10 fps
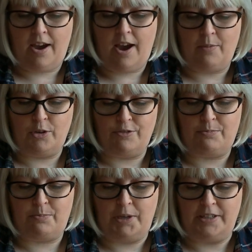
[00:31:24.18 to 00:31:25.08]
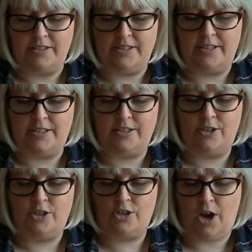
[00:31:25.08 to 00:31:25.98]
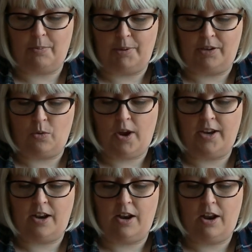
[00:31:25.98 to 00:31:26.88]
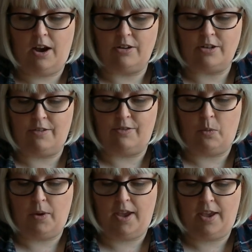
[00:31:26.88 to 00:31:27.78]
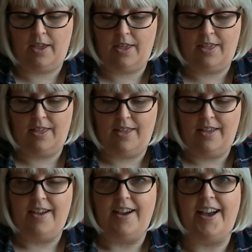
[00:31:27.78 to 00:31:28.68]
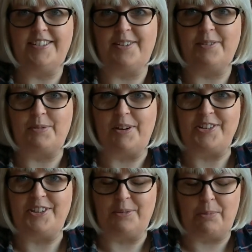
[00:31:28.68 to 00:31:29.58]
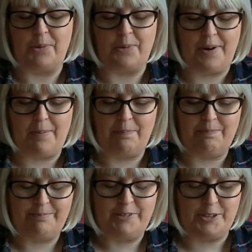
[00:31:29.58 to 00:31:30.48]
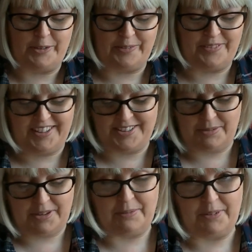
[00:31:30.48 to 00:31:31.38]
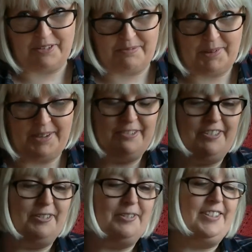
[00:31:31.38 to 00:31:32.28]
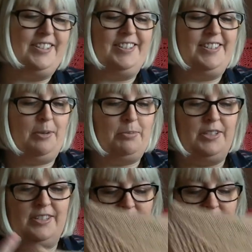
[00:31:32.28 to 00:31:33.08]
I would have been stopping quite a lot of the way as I was watching the program, so that's why there would have been a few stops and